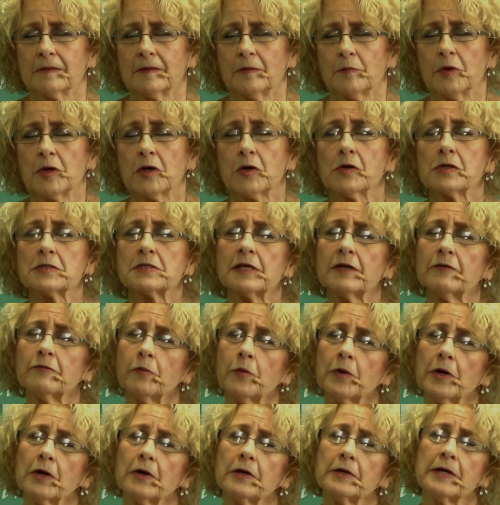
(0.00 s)
Because if
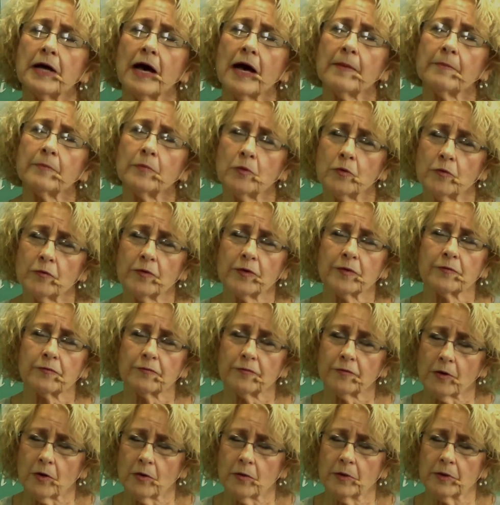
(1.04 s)
we are not moving
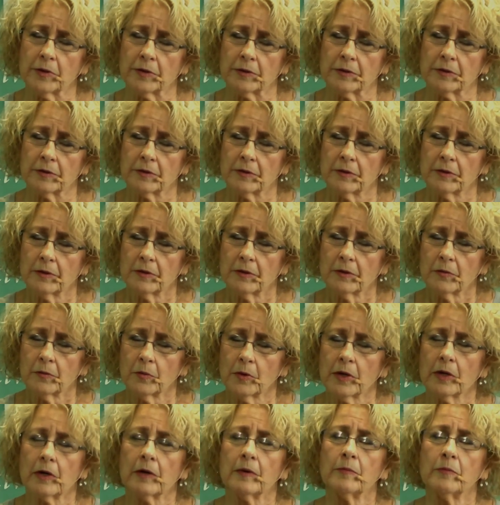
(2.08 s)
forward,
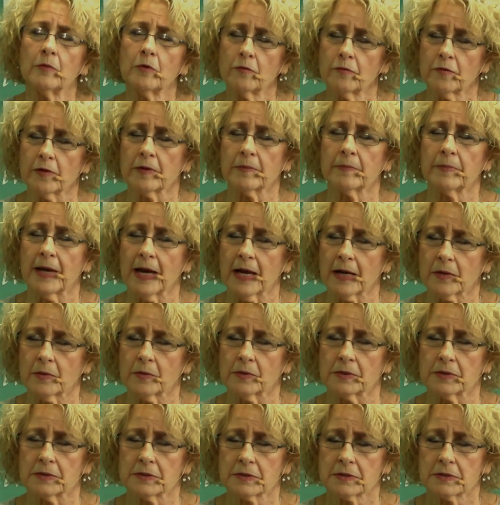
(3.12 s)
we are moving
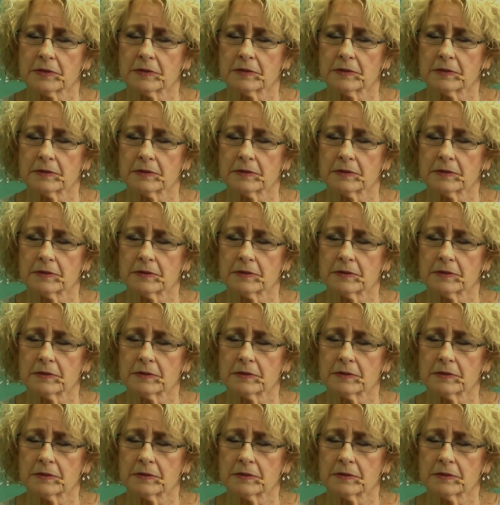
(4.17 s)
backwards.